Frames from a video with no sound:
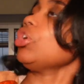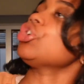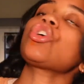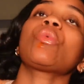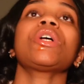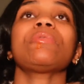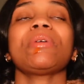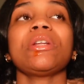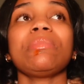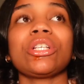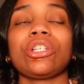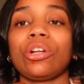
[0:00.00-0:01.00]
So we were pretty
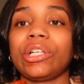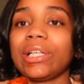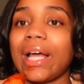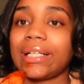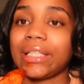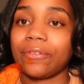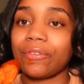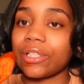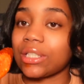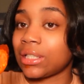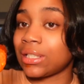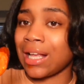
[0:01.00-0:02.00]
much learning like
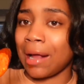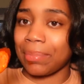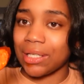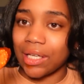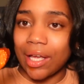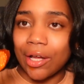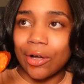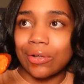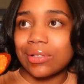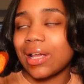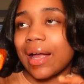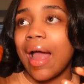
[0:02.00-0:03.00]
different type of
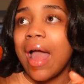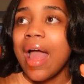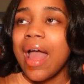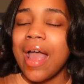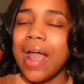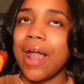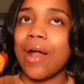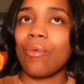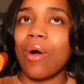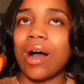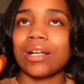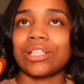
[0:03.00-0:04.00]
skills like hand
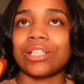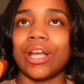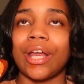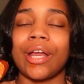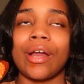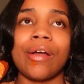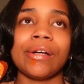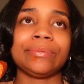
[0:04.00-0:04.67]
washing,